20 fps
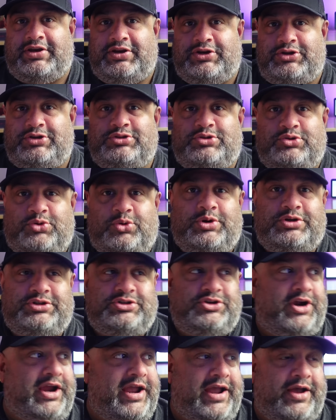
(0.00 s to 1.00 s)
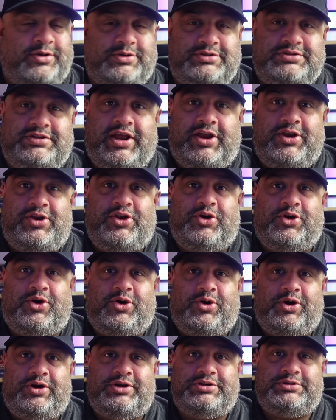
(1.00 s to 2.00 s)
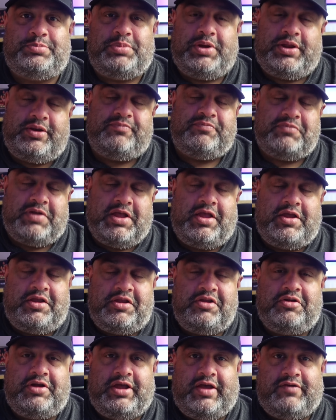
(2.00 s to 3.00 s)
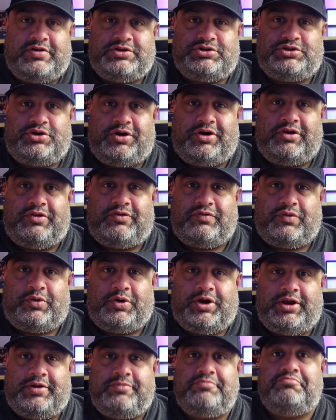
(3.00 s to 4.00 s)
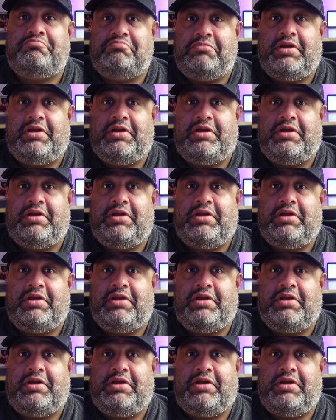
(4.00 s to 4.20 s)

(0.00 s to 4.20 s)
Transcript: and it destroys your house and your cars, but you'll have insurance for it.